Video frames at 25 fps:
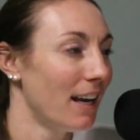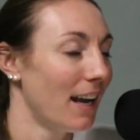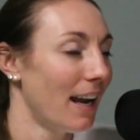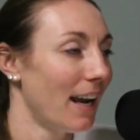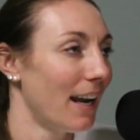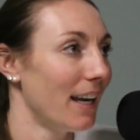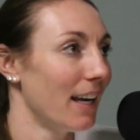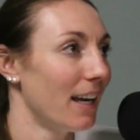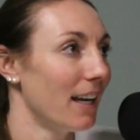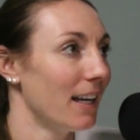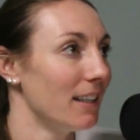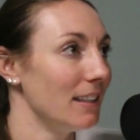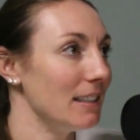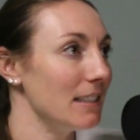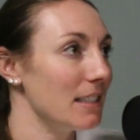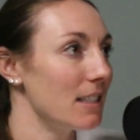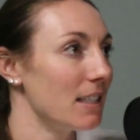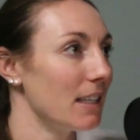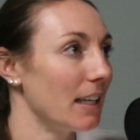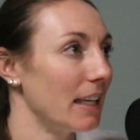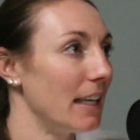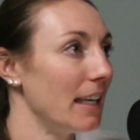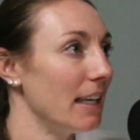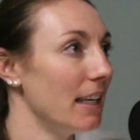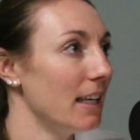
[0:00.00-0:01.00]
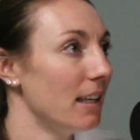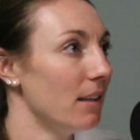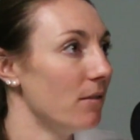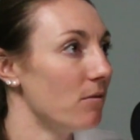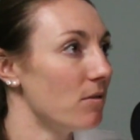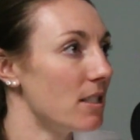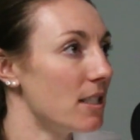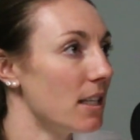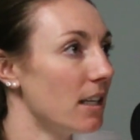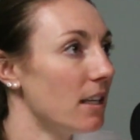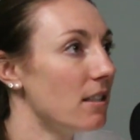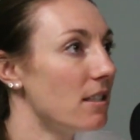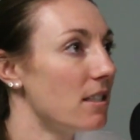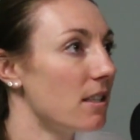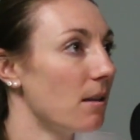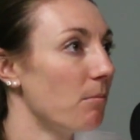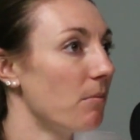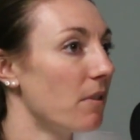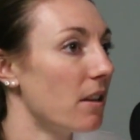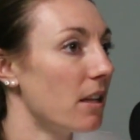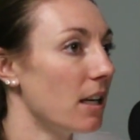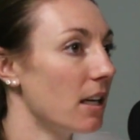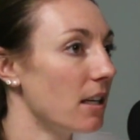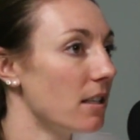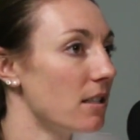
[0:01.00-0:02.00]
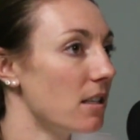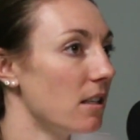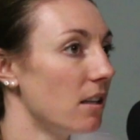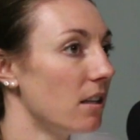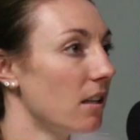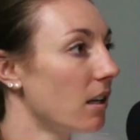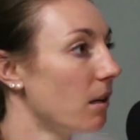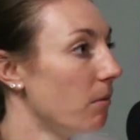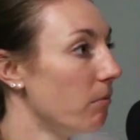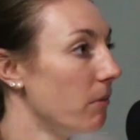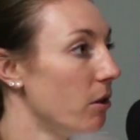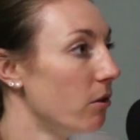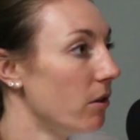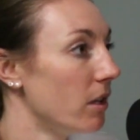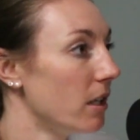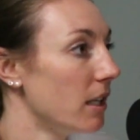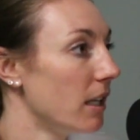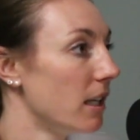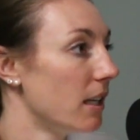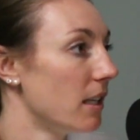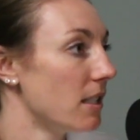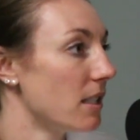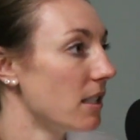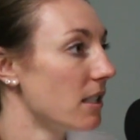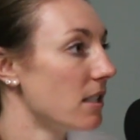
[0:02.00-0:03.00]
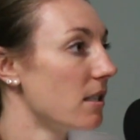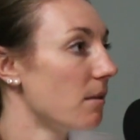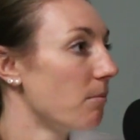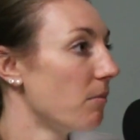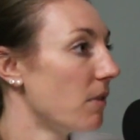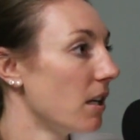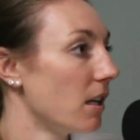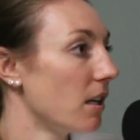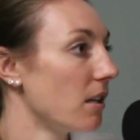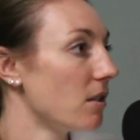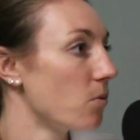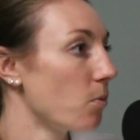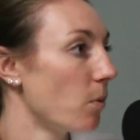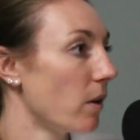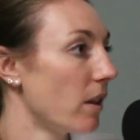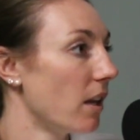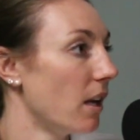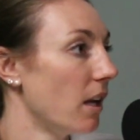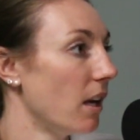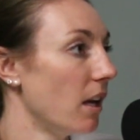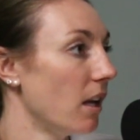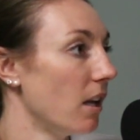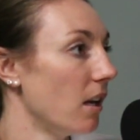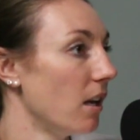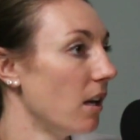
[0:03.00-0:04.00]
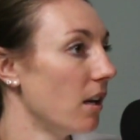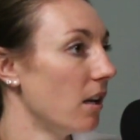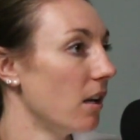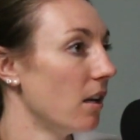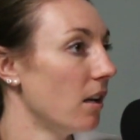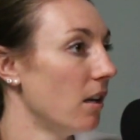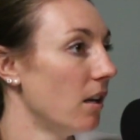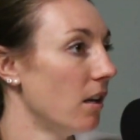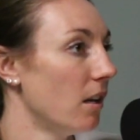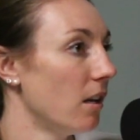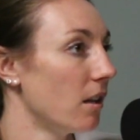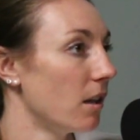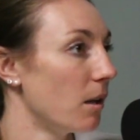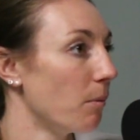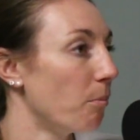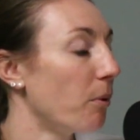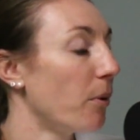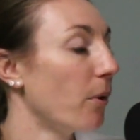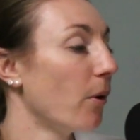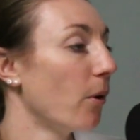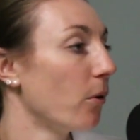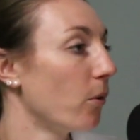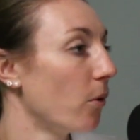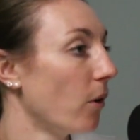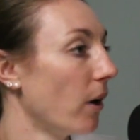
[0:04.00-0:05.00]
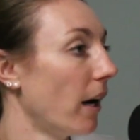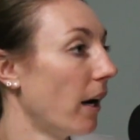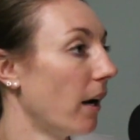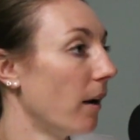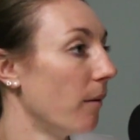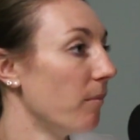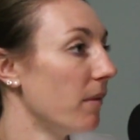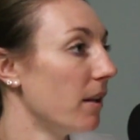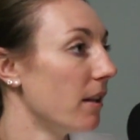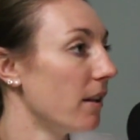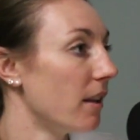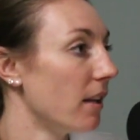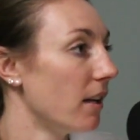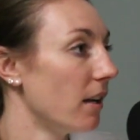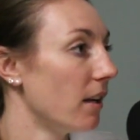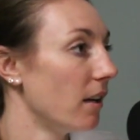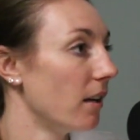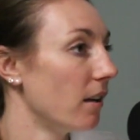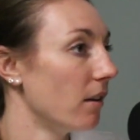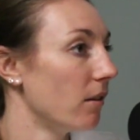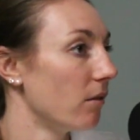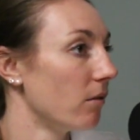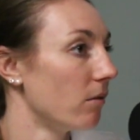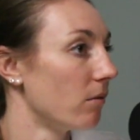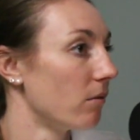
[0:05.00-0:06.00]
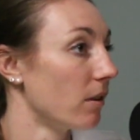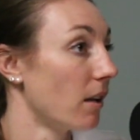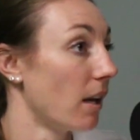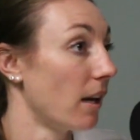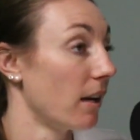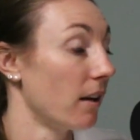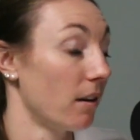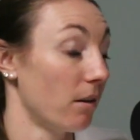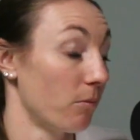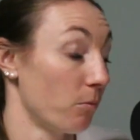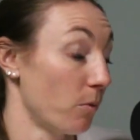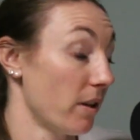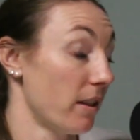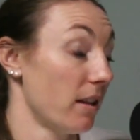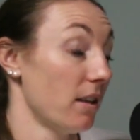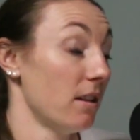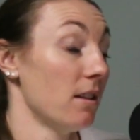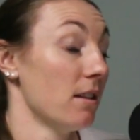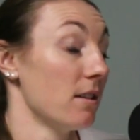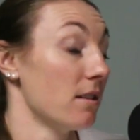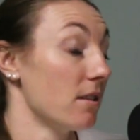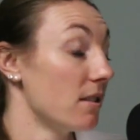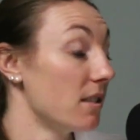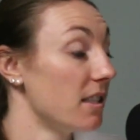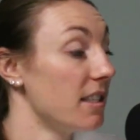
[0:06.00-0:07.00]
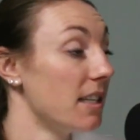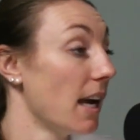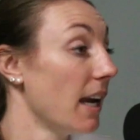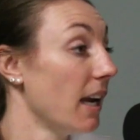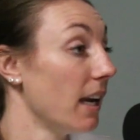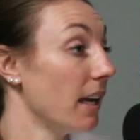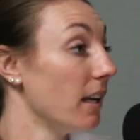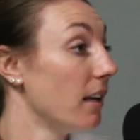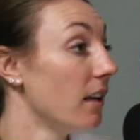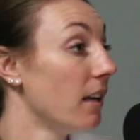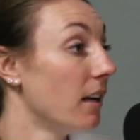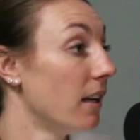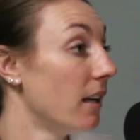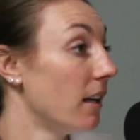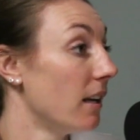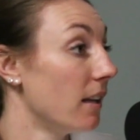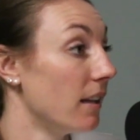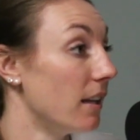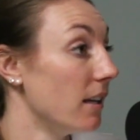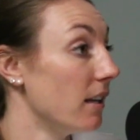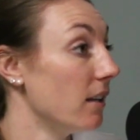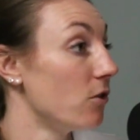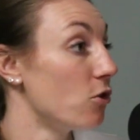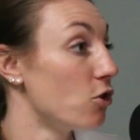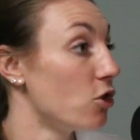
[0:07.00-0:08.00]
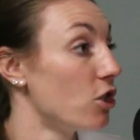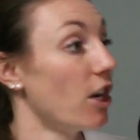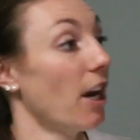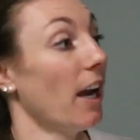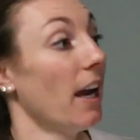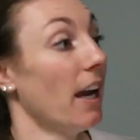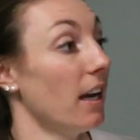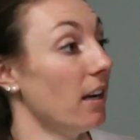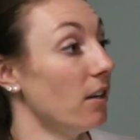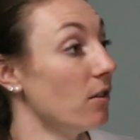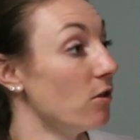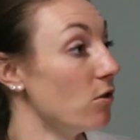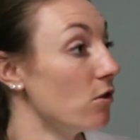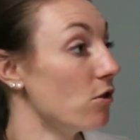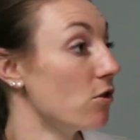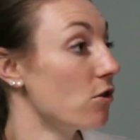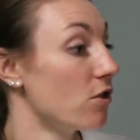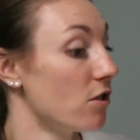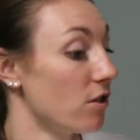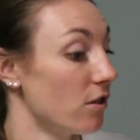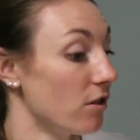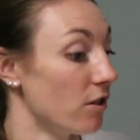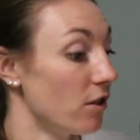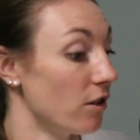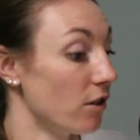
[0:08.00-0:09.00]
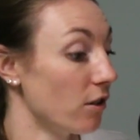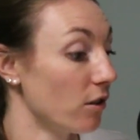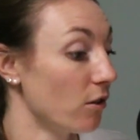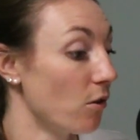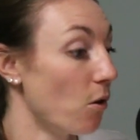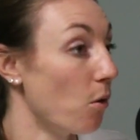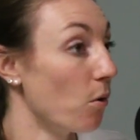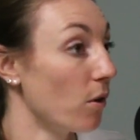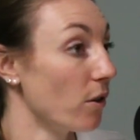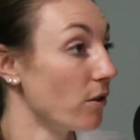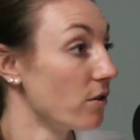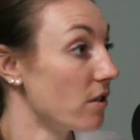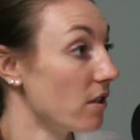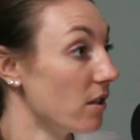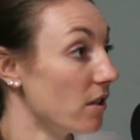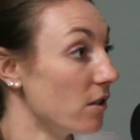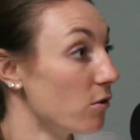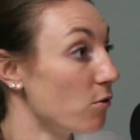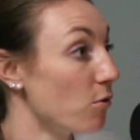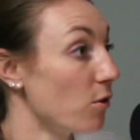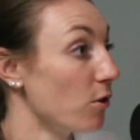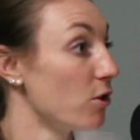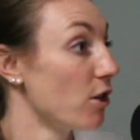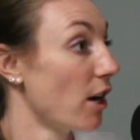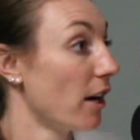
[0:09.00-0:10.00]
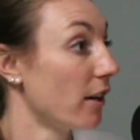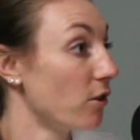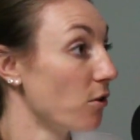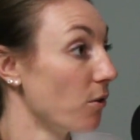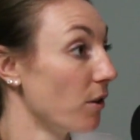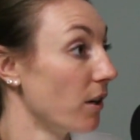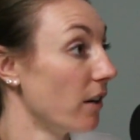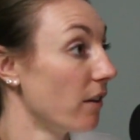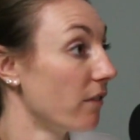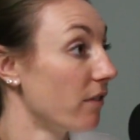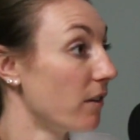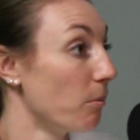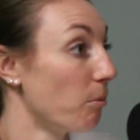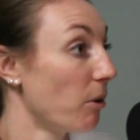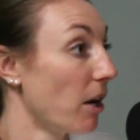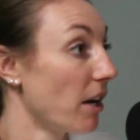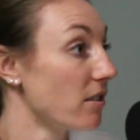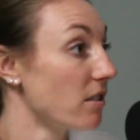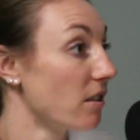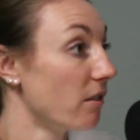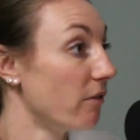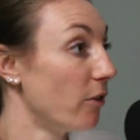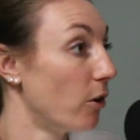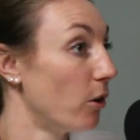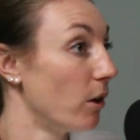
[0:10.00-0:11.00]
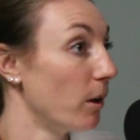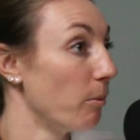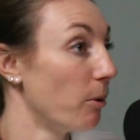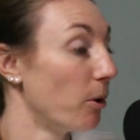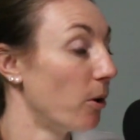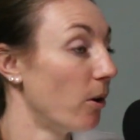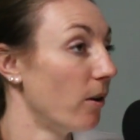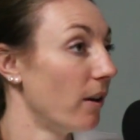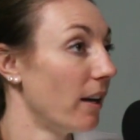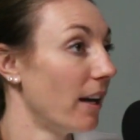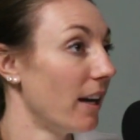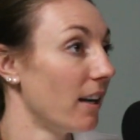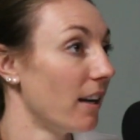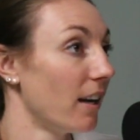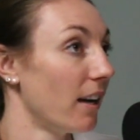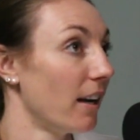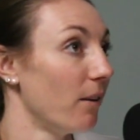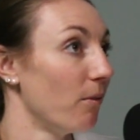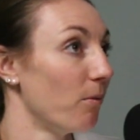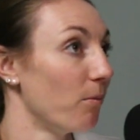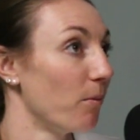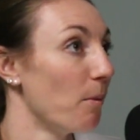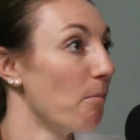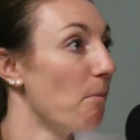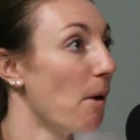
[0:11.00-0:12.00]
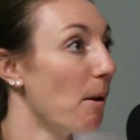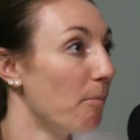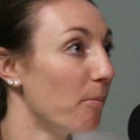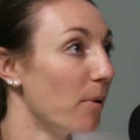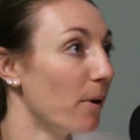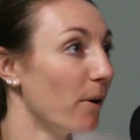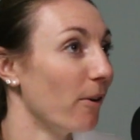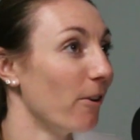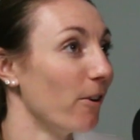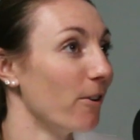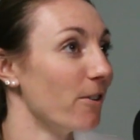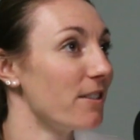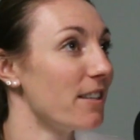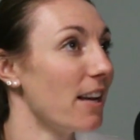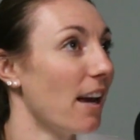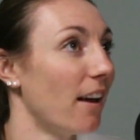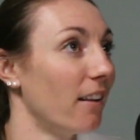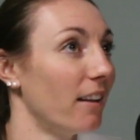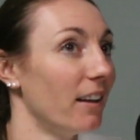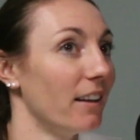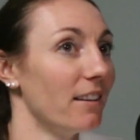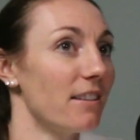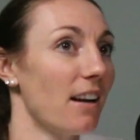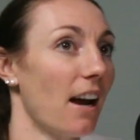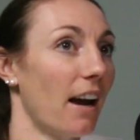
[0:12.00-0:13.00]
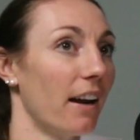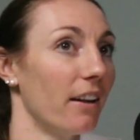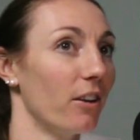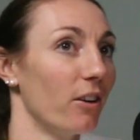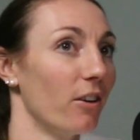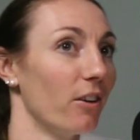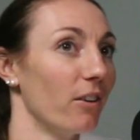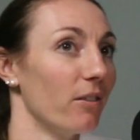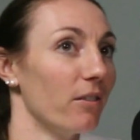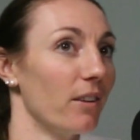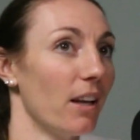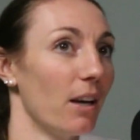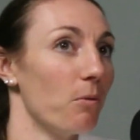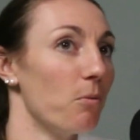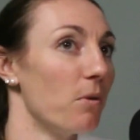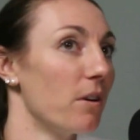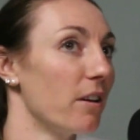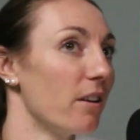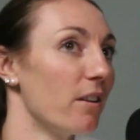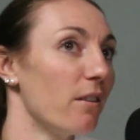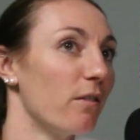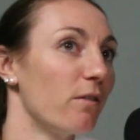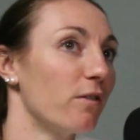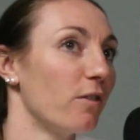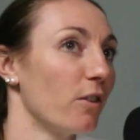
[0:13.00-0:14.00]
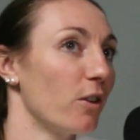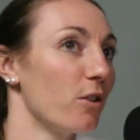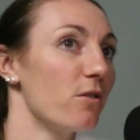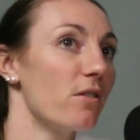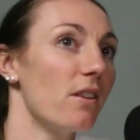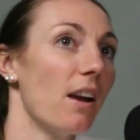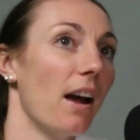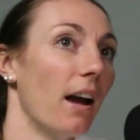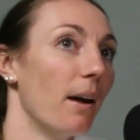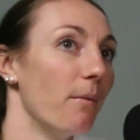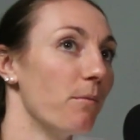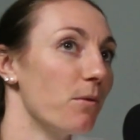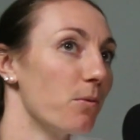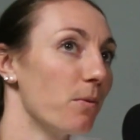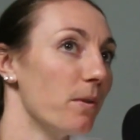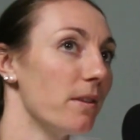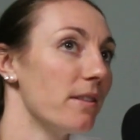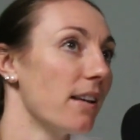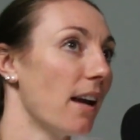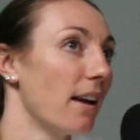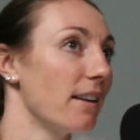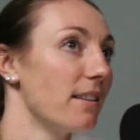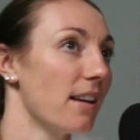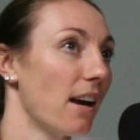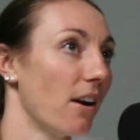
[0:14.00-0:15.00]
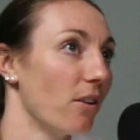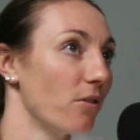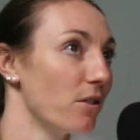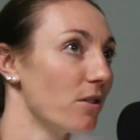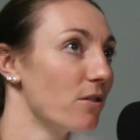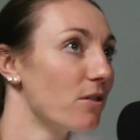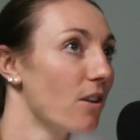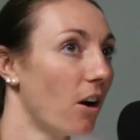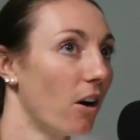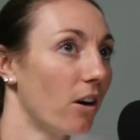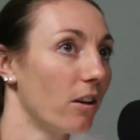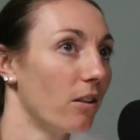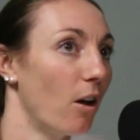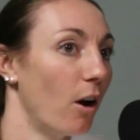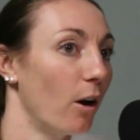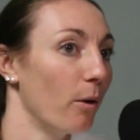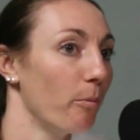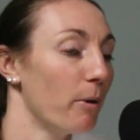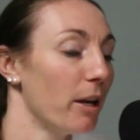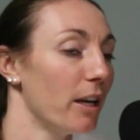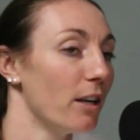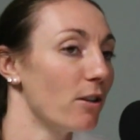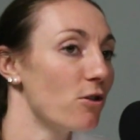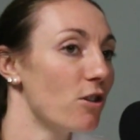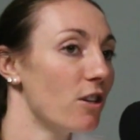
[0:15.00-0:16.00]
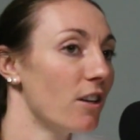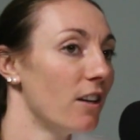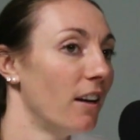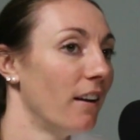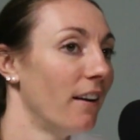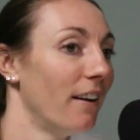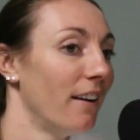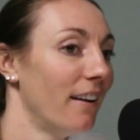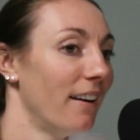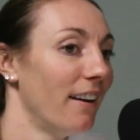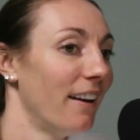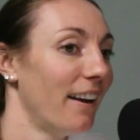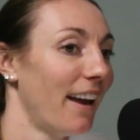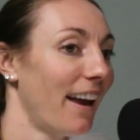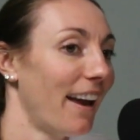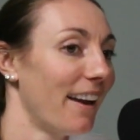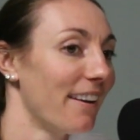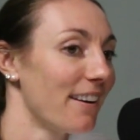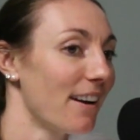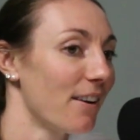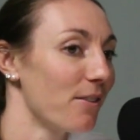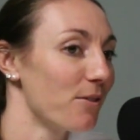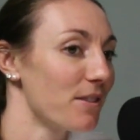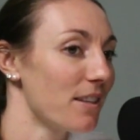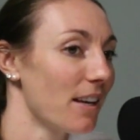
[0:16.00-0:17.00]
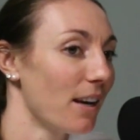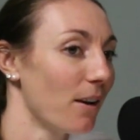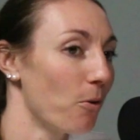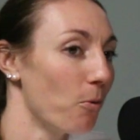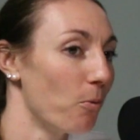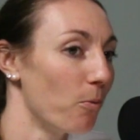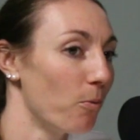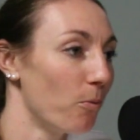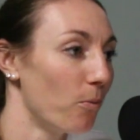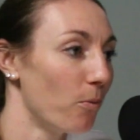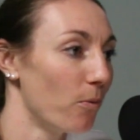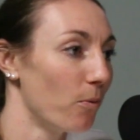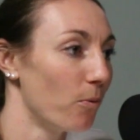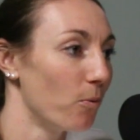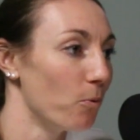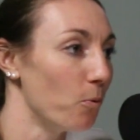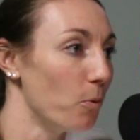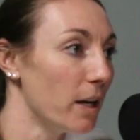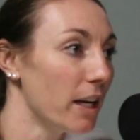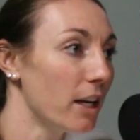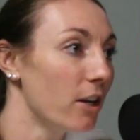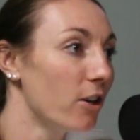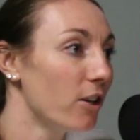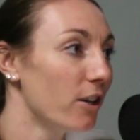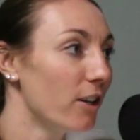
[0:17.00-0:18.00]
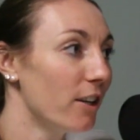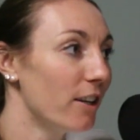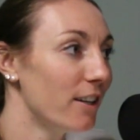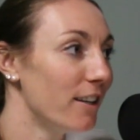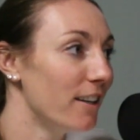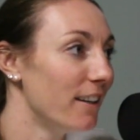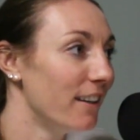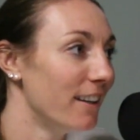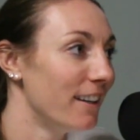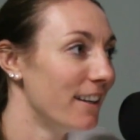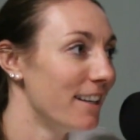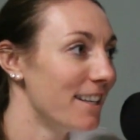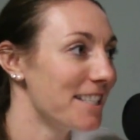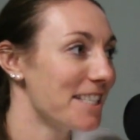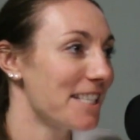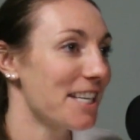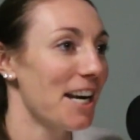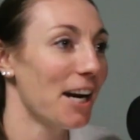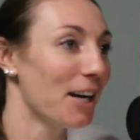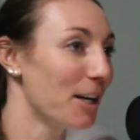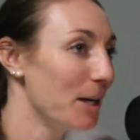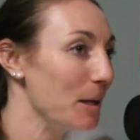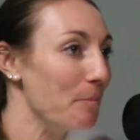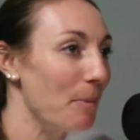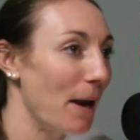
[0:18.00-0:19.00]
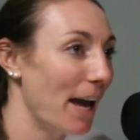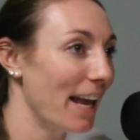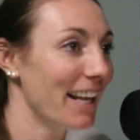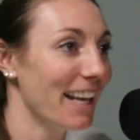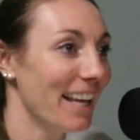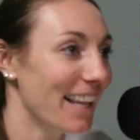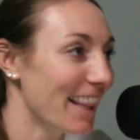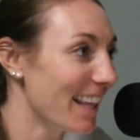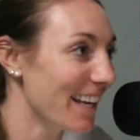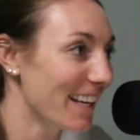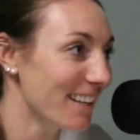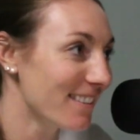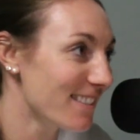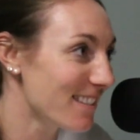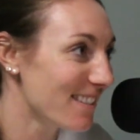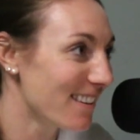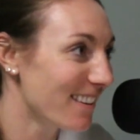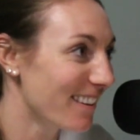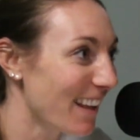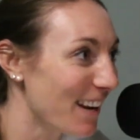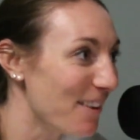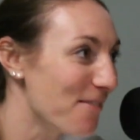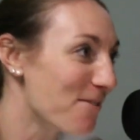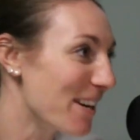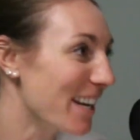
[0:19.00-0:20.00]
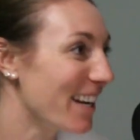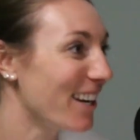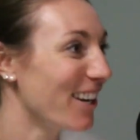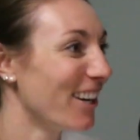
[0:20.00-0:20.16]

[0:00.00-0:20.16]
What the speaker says: And he did some things in the community and did some things within the program that, like, within the state, that changed the course and the trajectory of Nebraska volleyball. And I remember telling Tyler, like, one of the first times we sat down to talk Long Beach, and I was like, we could Terry Pettit this. Like, we